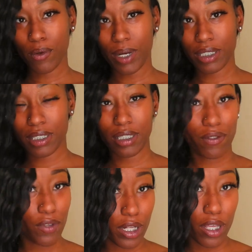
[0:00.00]
for watching this
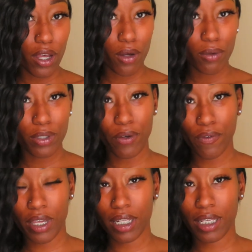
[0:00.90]
video. Don't
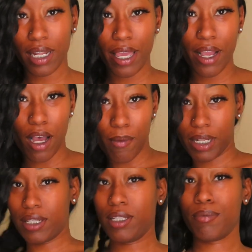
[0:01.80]
forget to like, comment,
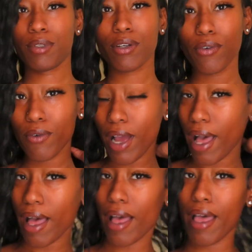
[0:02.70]
and
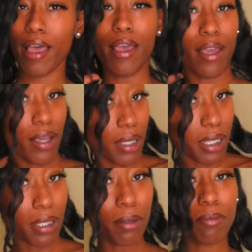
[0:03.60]

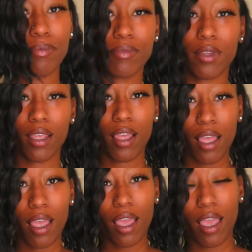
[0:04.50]
subscribe.
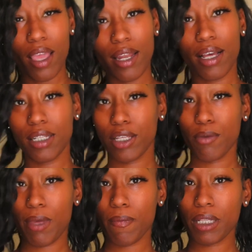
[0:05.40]
And I'll see you
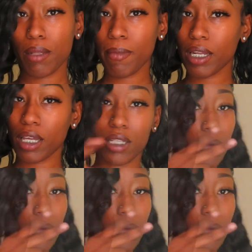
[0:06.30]
babies in my next